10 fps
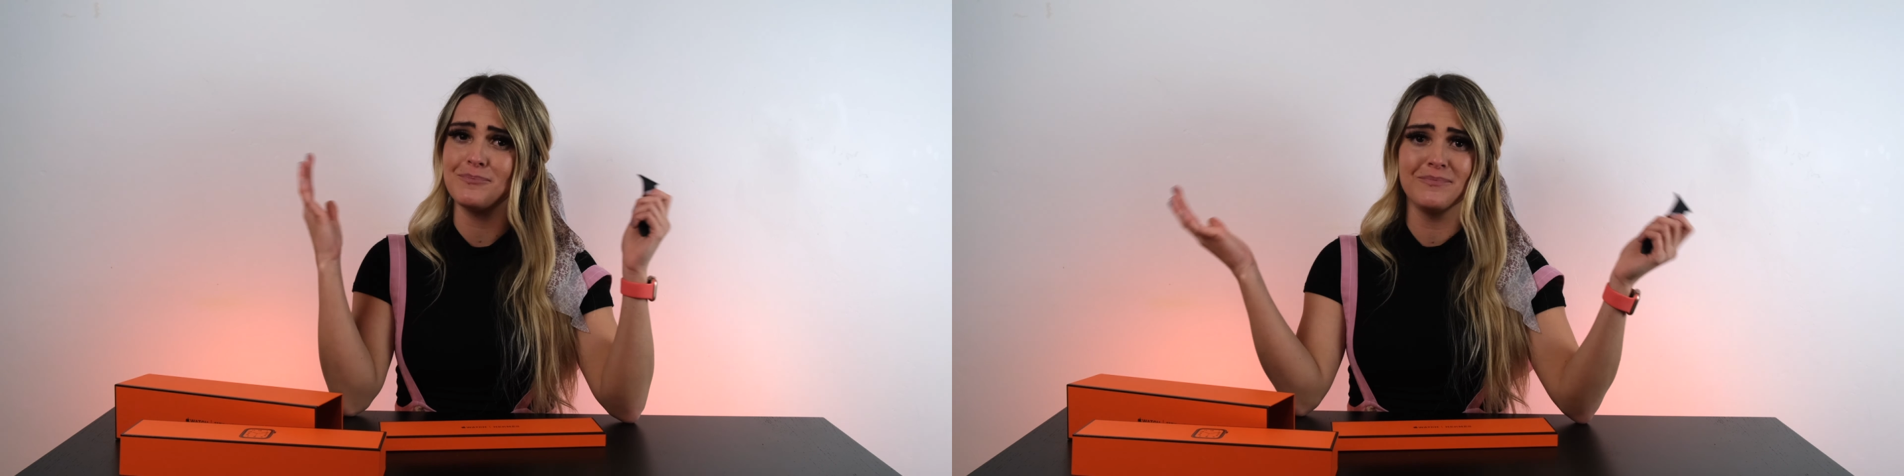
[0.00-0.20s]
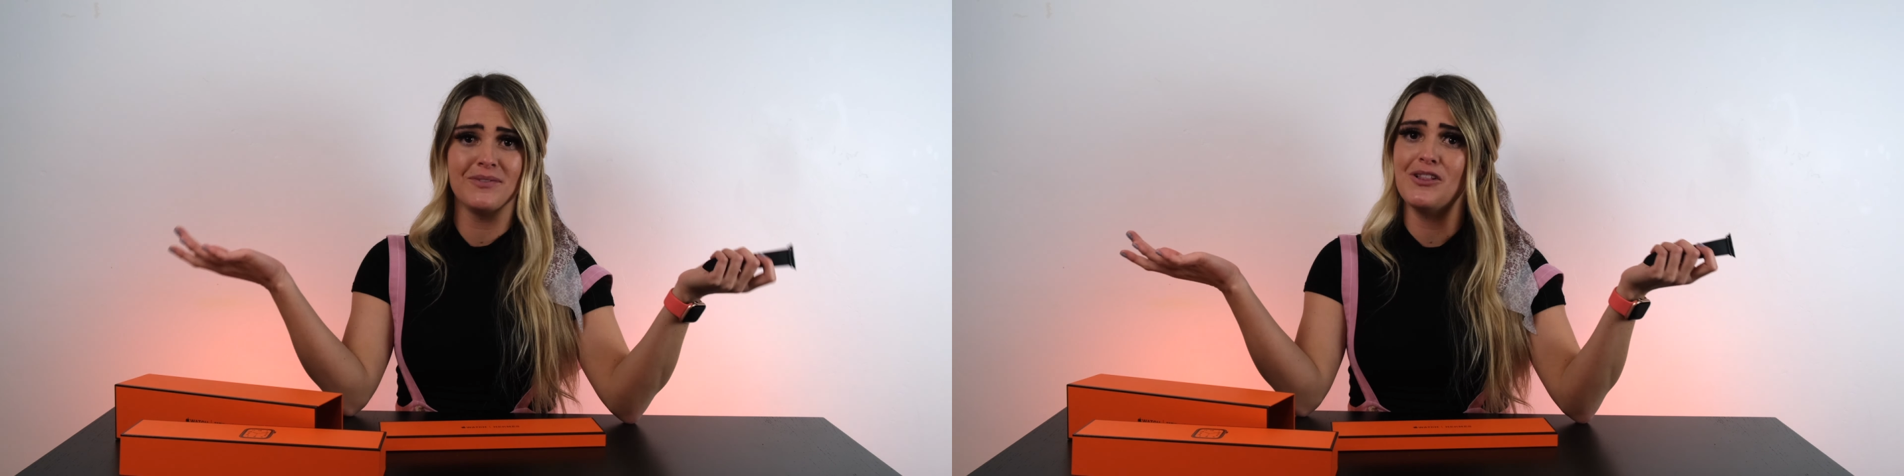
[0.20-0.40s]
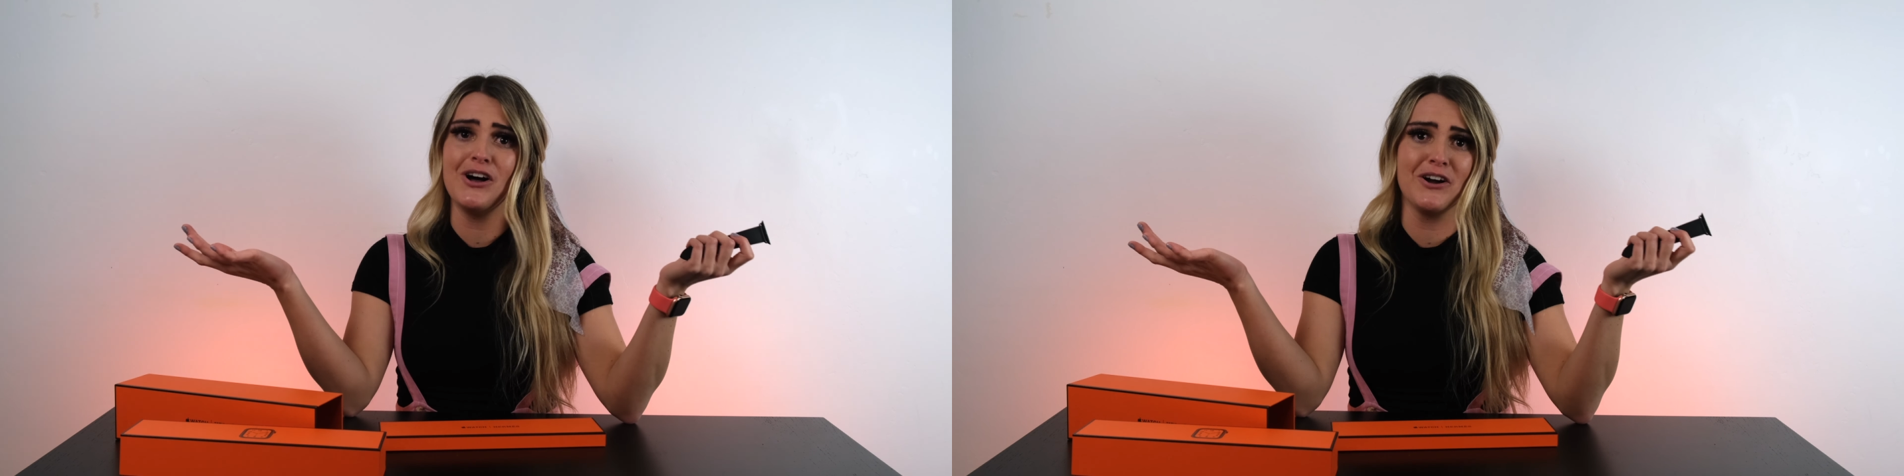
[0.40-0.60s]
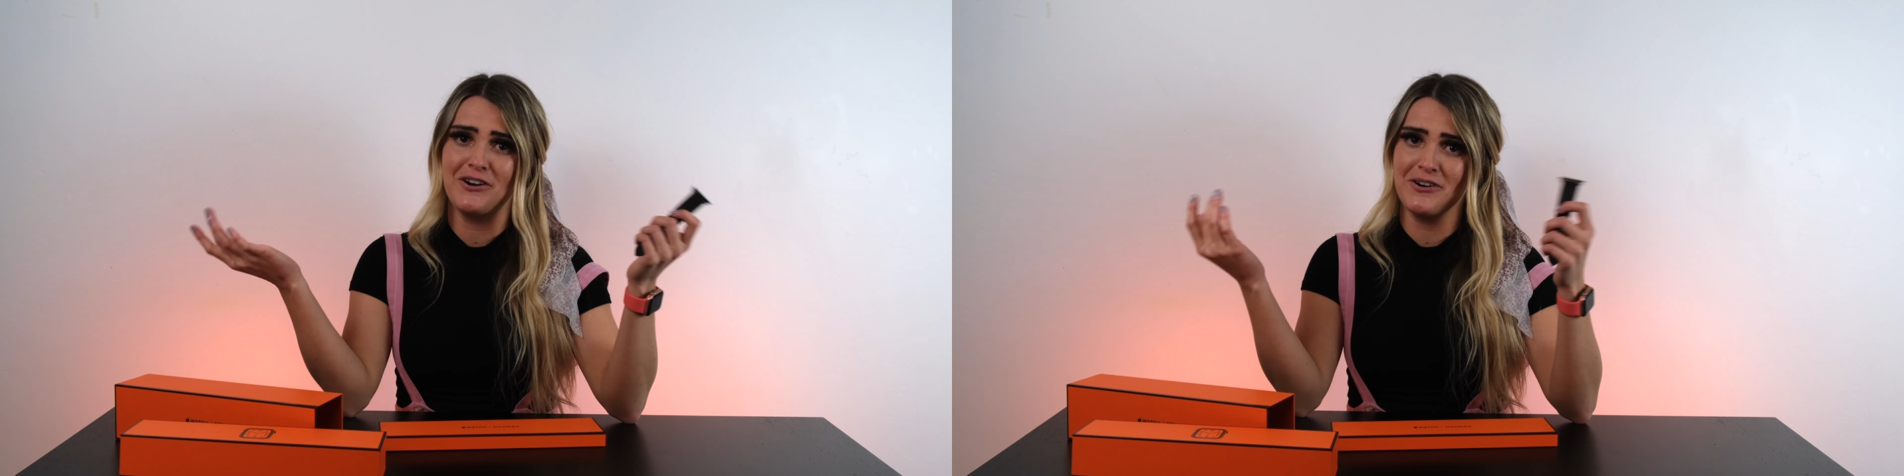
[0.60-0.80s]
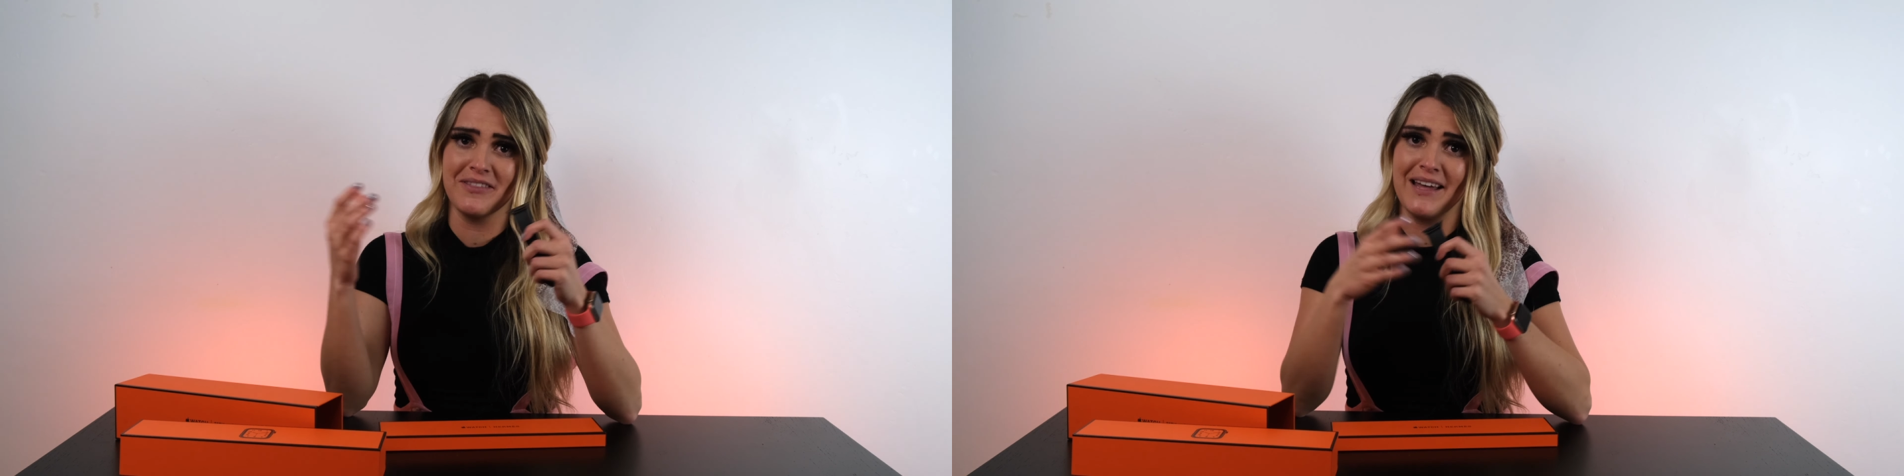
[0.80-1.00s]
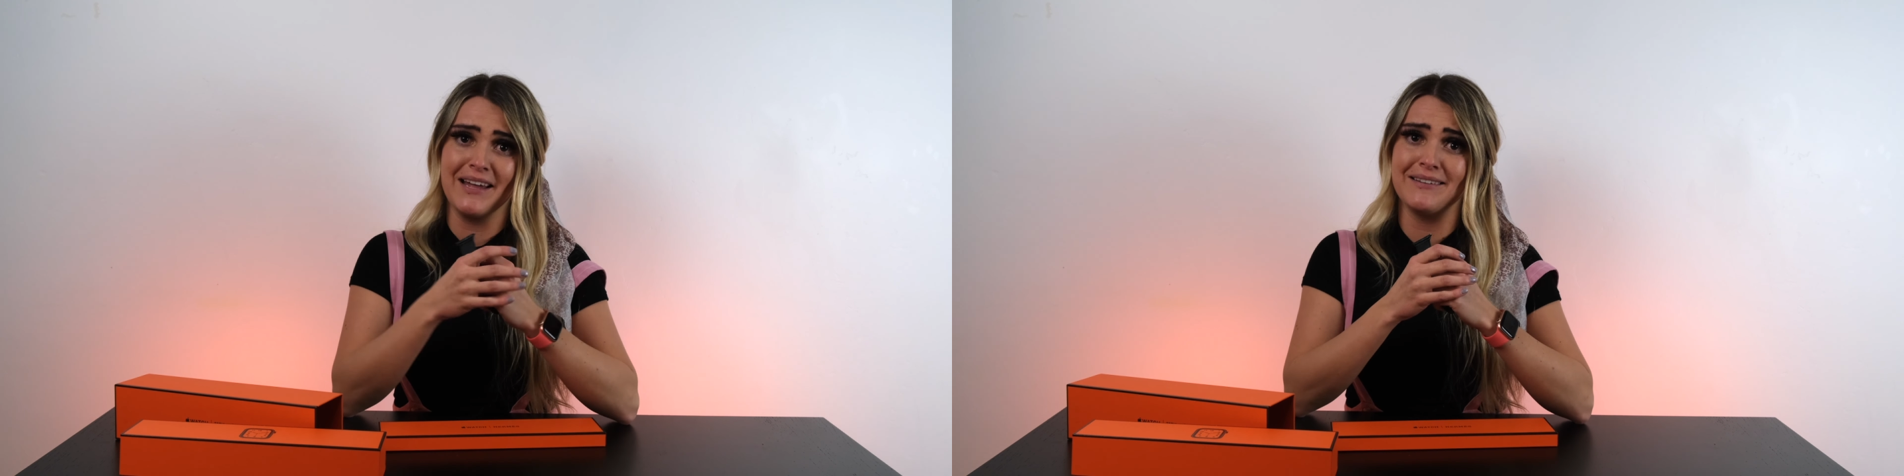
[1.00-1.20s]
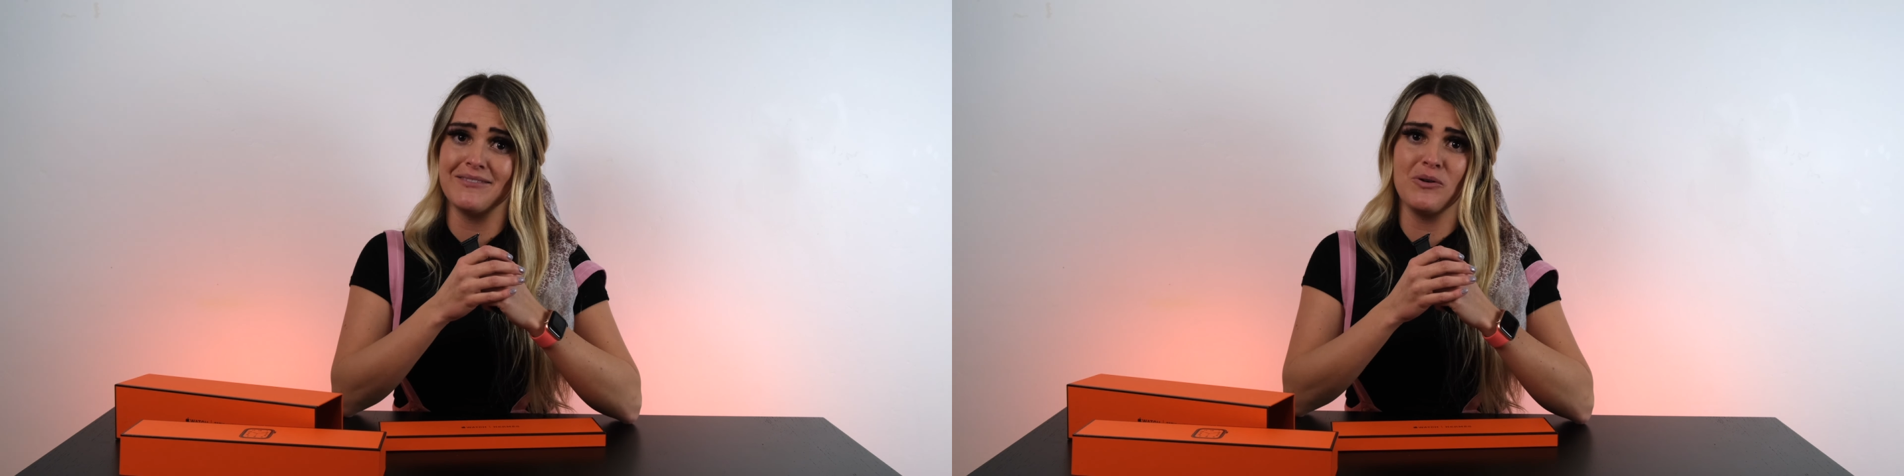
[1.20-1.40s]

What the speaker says: longer than the